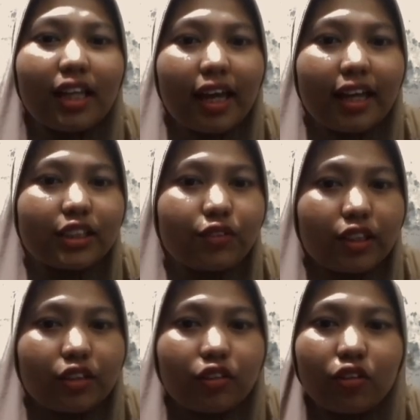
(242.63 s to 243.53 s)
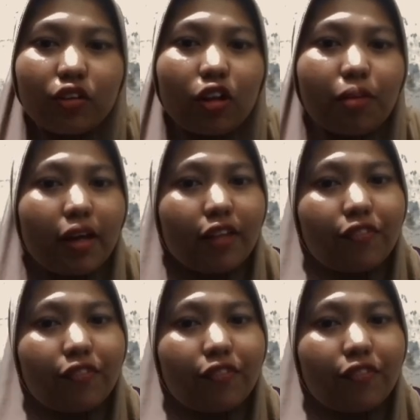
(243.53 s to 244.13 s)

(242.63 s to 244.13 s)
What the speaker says: aligns with curriculum and